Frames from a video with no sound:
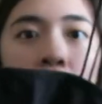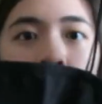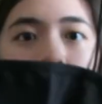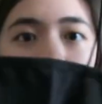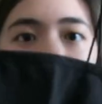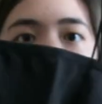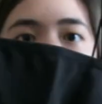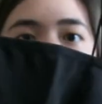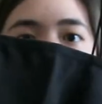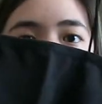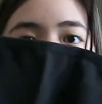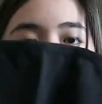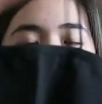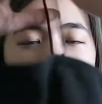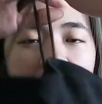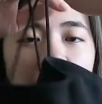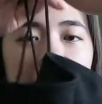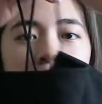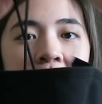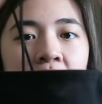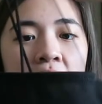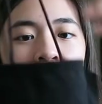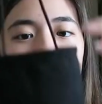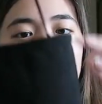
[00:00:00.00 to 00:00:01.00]
which I
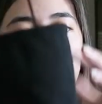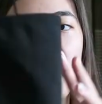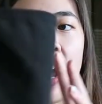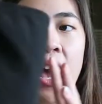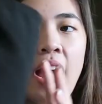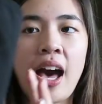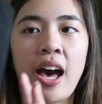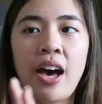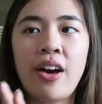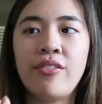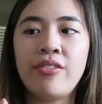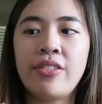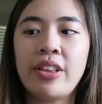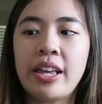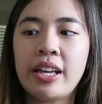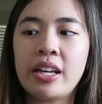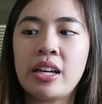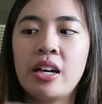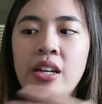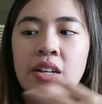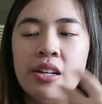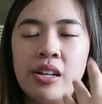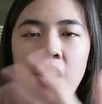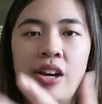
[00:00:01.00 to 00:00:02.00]
can never have
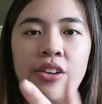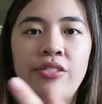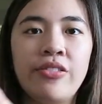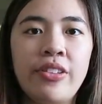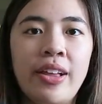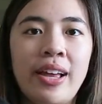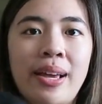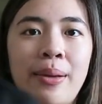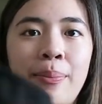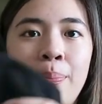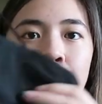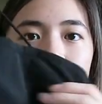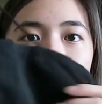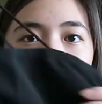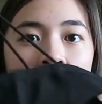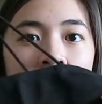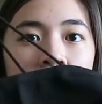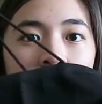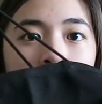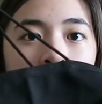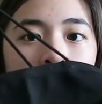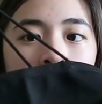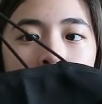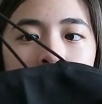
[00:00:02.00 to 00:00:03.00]
like enough like
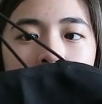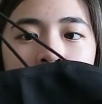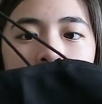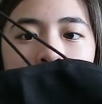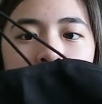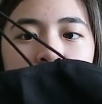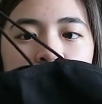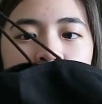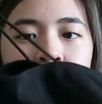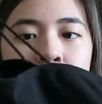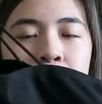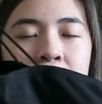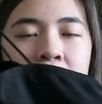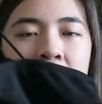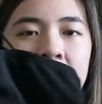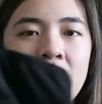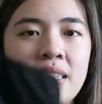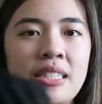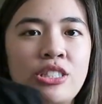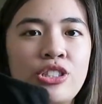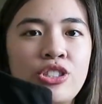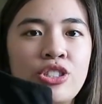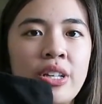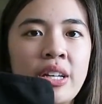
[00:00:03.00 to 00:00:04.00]
black crop tops, just because
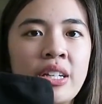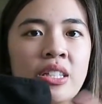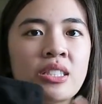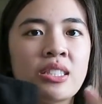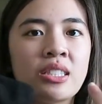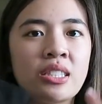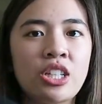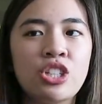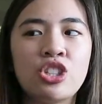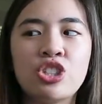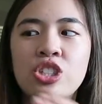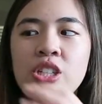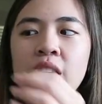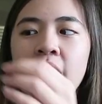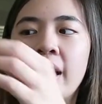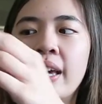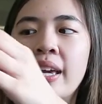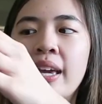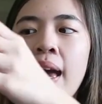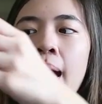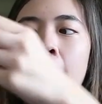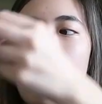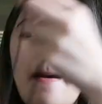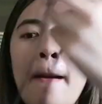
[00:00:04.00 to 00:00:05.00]
these are like such
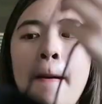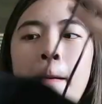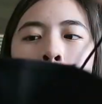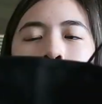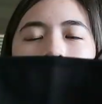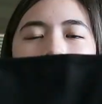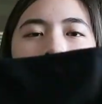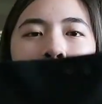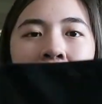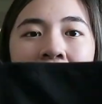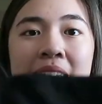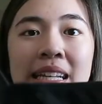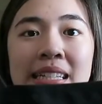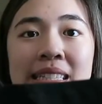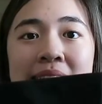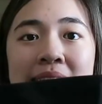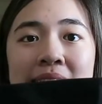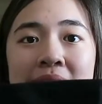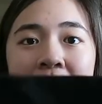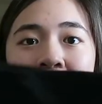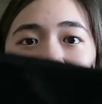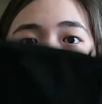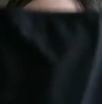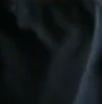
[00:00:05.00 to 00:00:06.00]
like
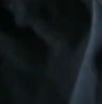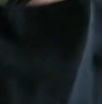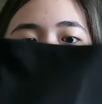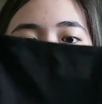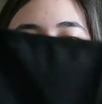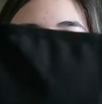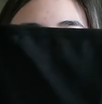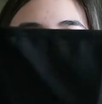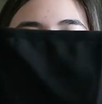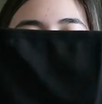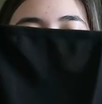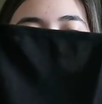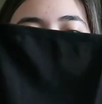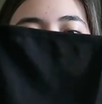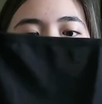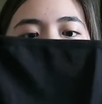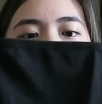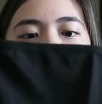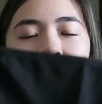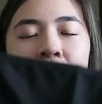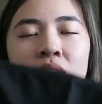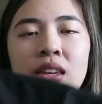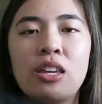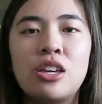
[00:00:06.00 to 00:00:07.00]
basic essentials.
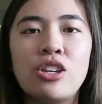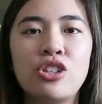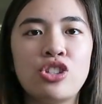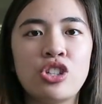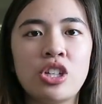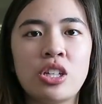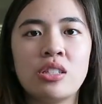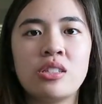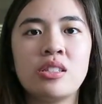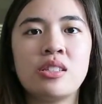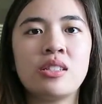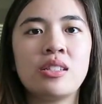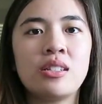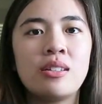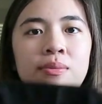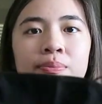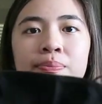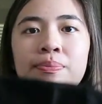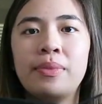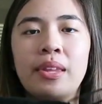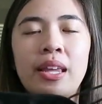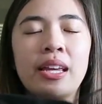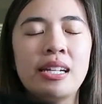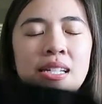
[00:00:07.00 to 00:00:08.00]
Like, it's just
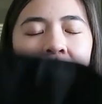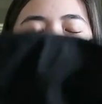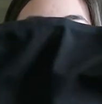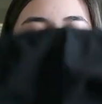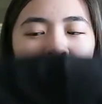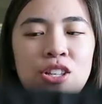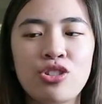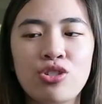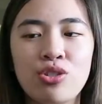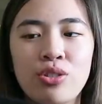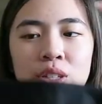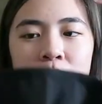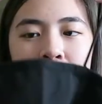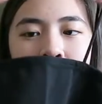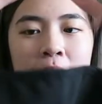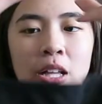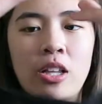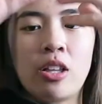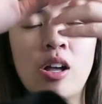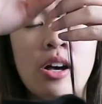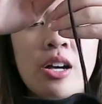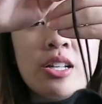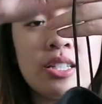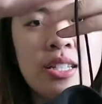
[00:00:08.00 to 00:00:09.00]
an essential in my
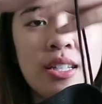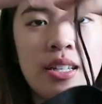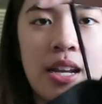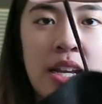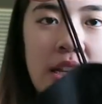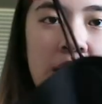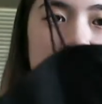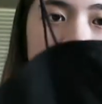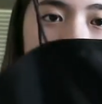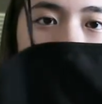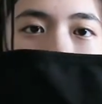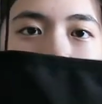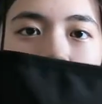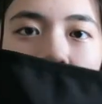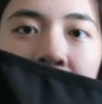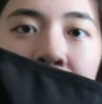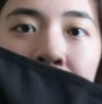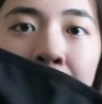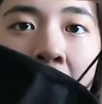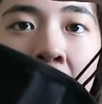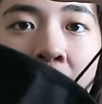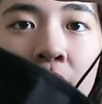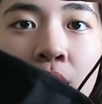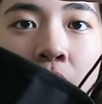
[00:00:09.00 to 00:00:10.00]
closet, and I don't have a
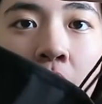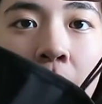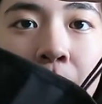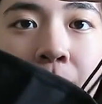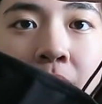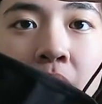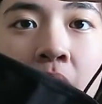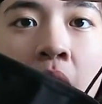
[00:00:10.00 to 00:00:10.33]
black crop